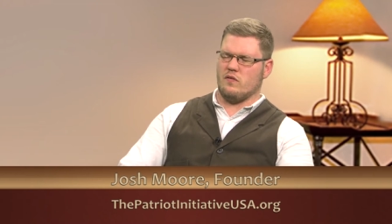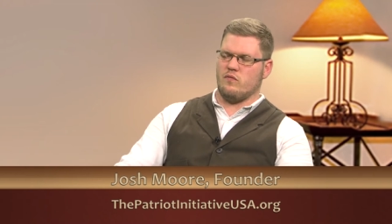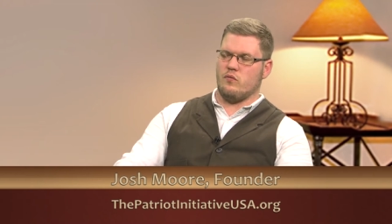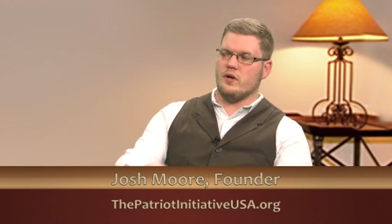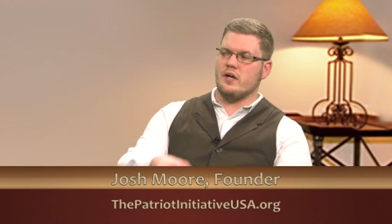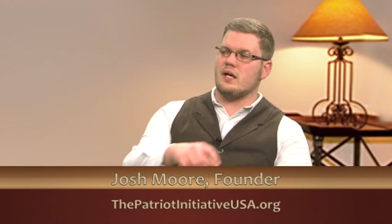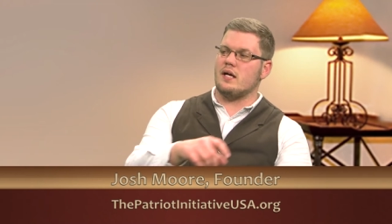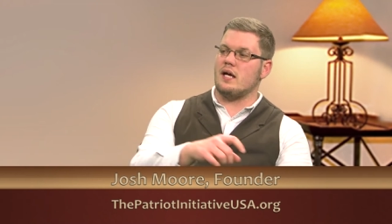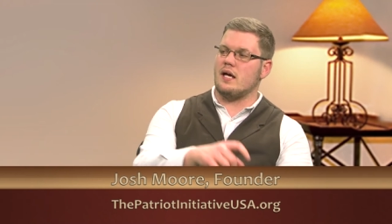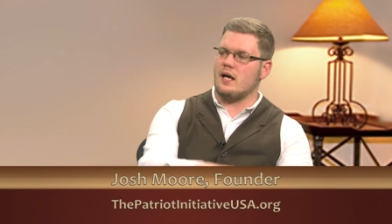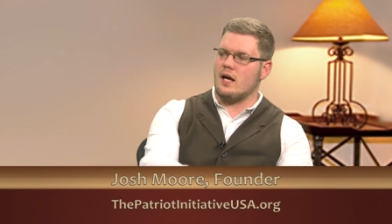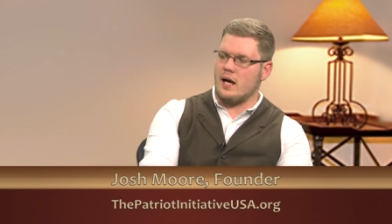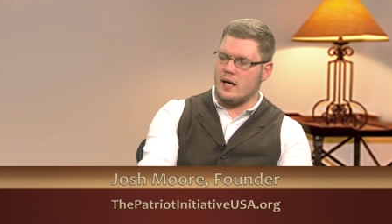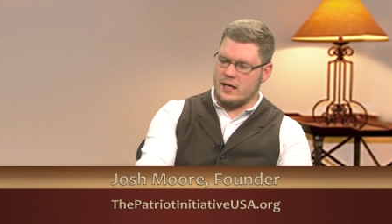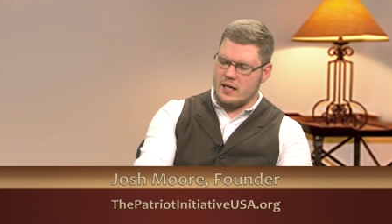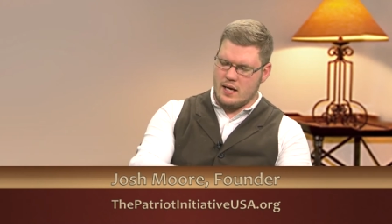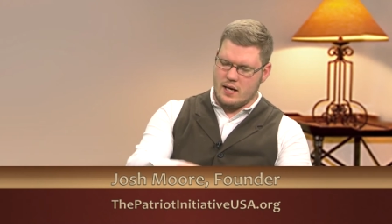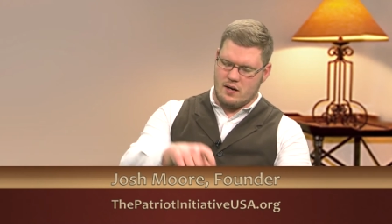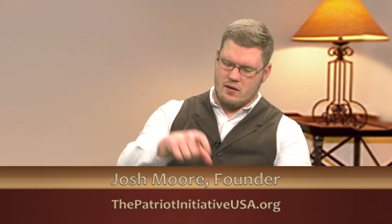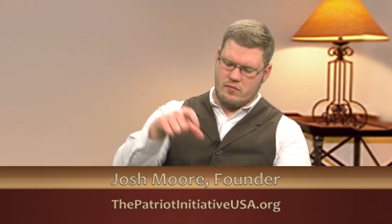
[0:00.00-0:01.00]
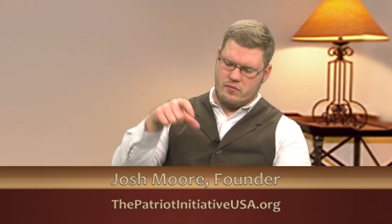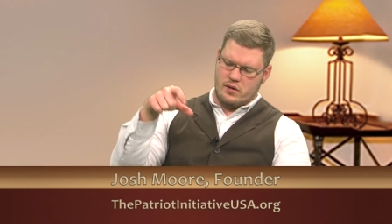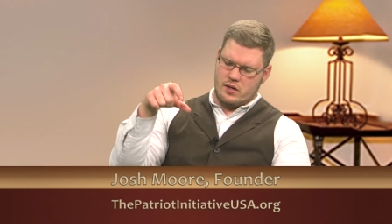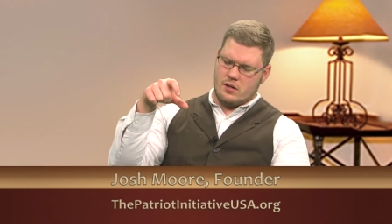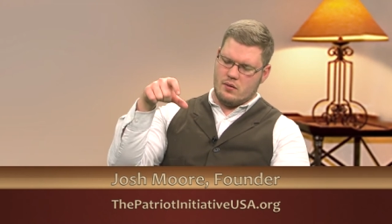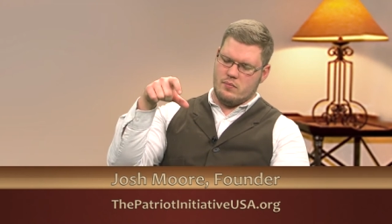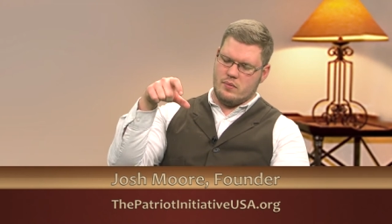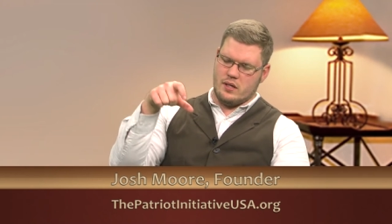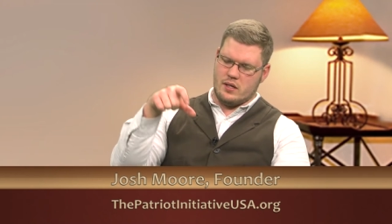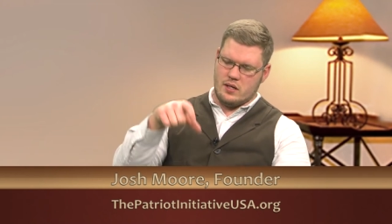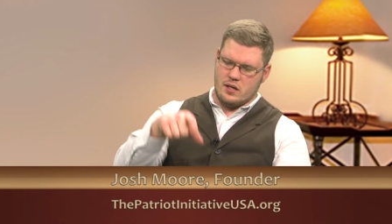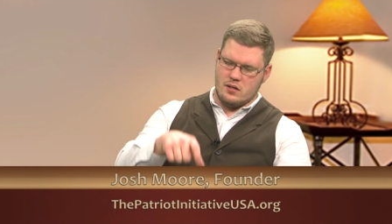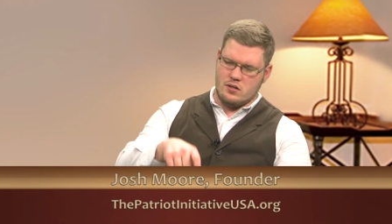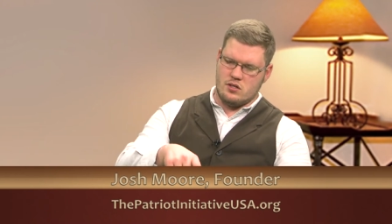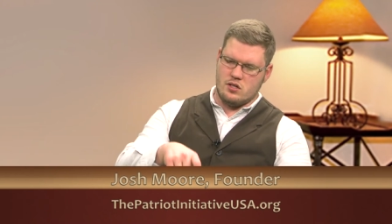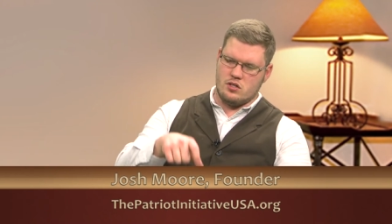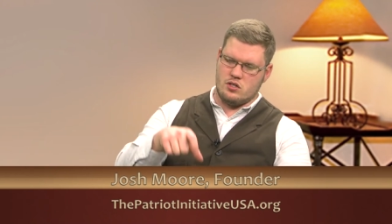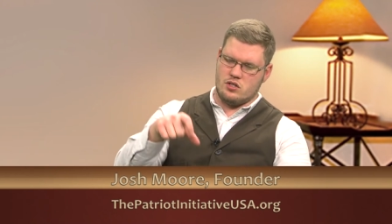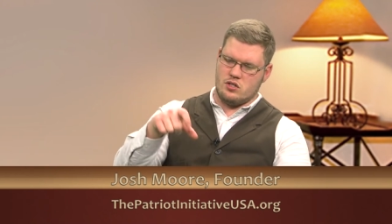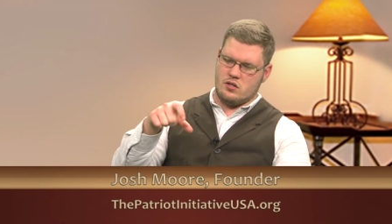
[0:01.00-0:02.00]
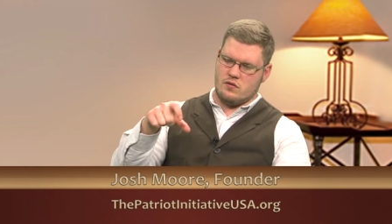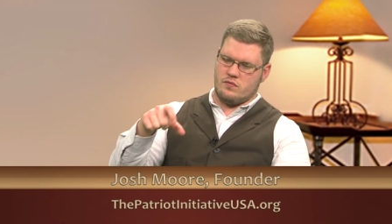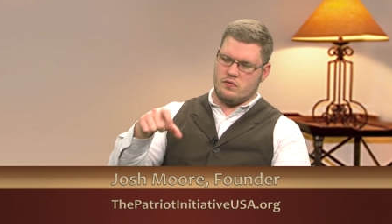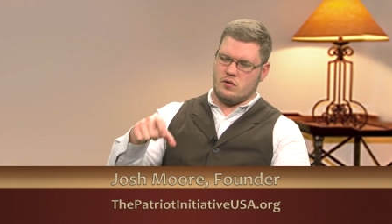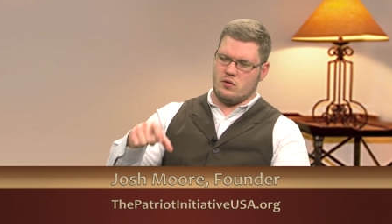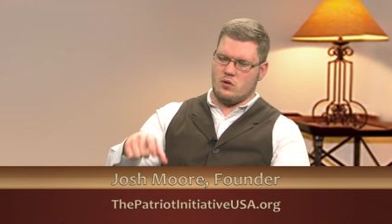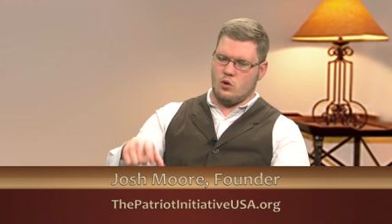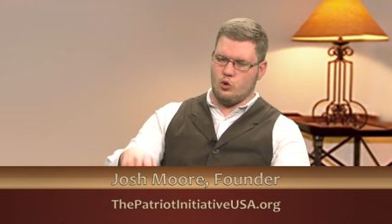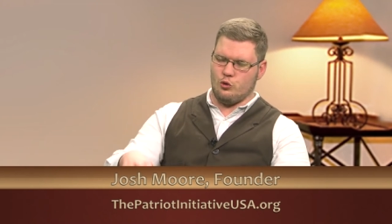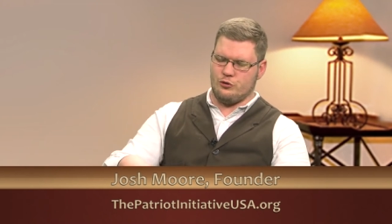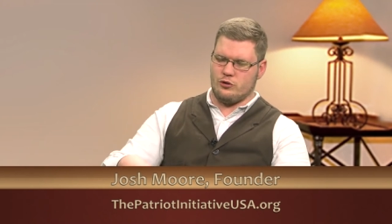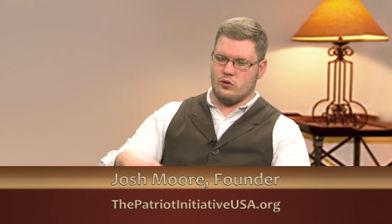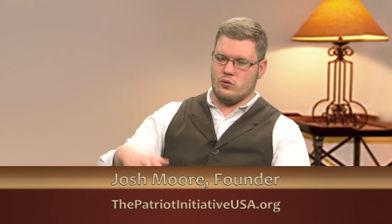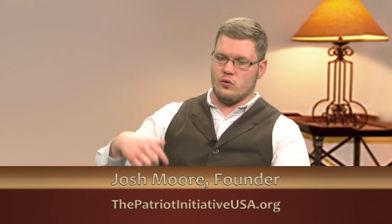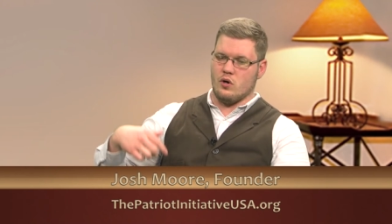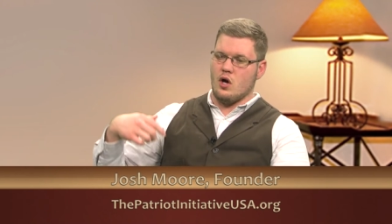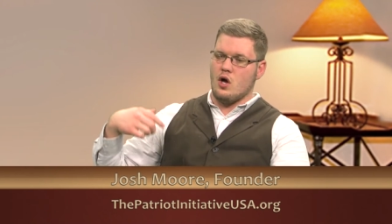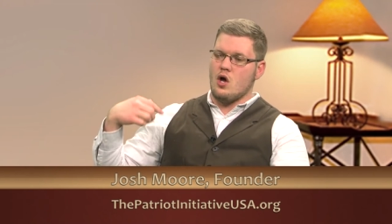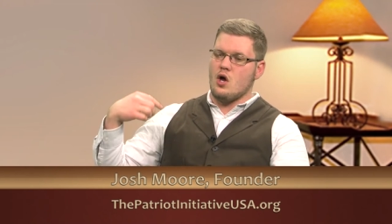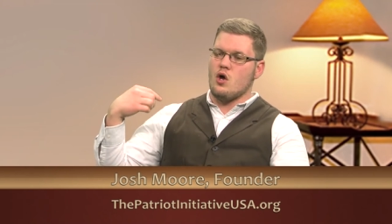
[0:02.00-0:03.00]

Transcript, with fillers: If we get again, if we can begin to shift the culture,